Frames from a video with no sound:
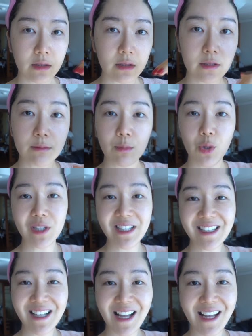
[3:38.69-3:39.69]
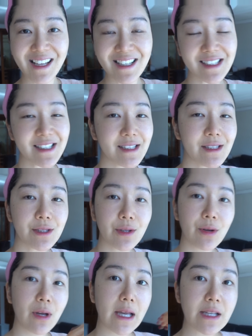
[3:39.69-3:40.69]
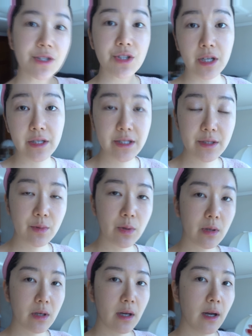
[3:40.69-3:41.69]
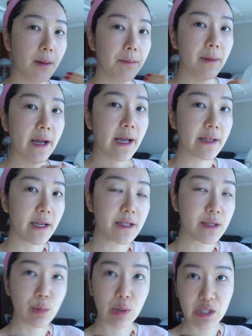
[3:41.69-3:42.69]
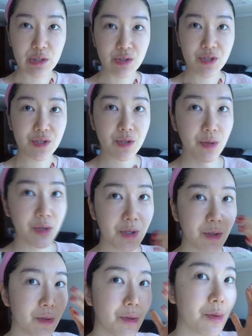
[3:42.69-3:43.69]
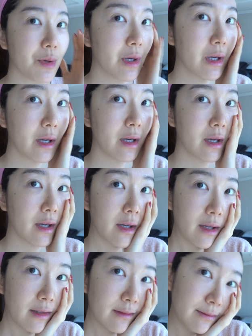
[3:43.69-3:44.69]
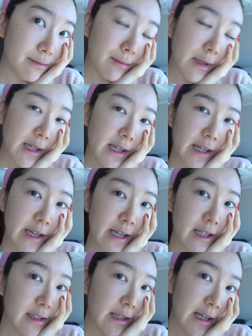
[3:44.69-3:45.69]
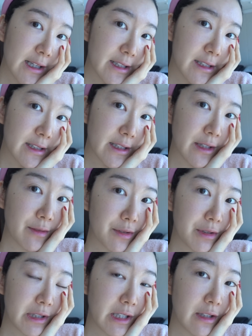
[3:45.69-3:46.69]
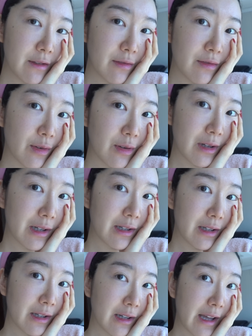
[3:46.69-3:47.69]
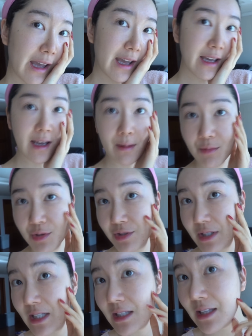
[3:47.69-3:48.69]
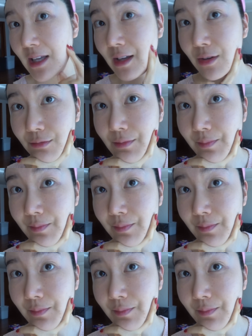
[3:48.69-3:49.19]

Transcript: Good morning guys. So I just woke up and I just wanted to show you my glass skin routine for AM routine now.